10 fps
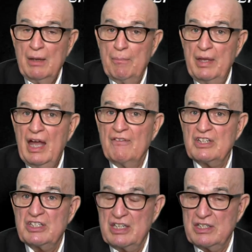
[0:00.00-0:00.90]
be of
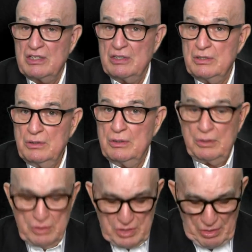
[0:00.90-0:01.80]
assistance to
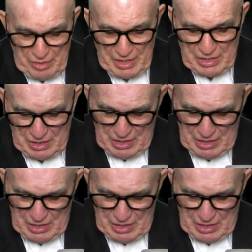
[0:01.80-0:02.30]
you so that